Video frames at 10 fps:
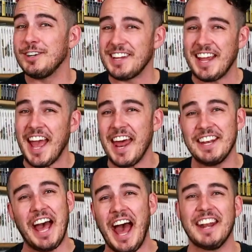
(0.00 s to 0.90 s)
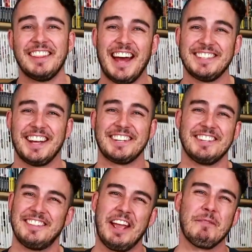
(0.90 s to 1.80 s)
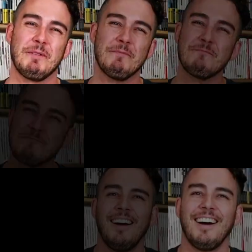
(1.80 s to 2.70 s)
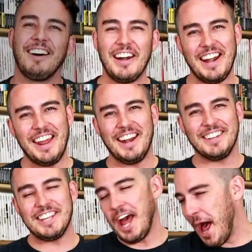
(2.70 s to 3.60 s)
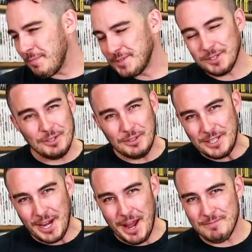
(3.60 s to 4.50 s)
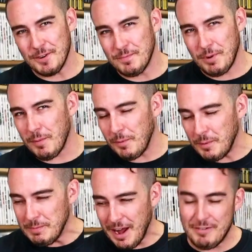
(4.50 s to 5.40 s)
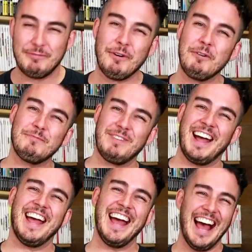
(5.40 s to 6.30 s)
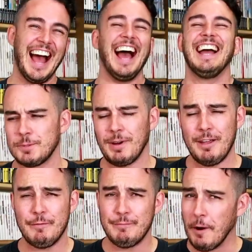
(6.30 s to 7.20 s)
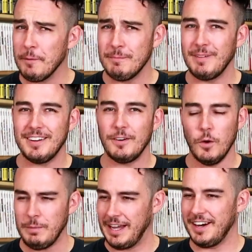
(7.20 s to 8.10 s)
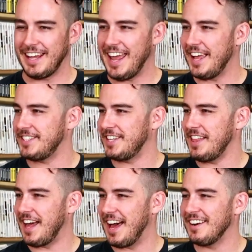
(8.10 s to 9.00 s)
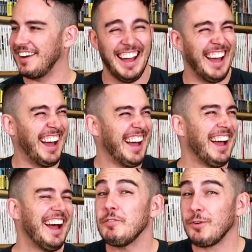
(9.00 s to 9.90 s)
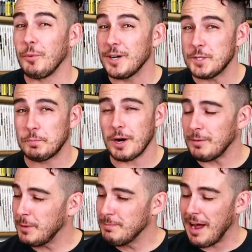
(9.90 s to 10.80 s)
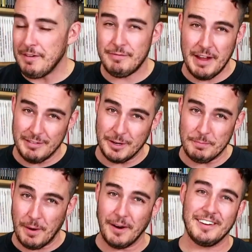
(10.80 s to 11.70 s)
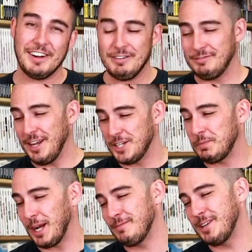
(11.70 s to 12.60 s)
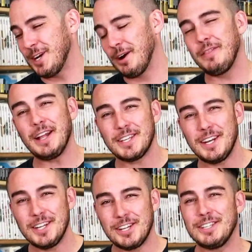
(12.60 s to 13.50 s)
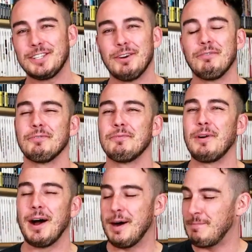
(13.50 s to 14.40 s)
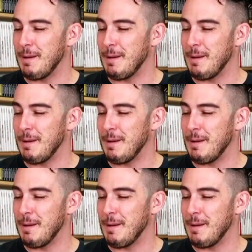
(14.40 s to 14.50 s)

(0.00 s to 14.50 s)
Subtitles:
as I can to add to that section of the game room. And it is absolutely time for probably my oh my god, I can't say that. For what is probably my favorite part of each pickup video, and that's getting a chance to go through my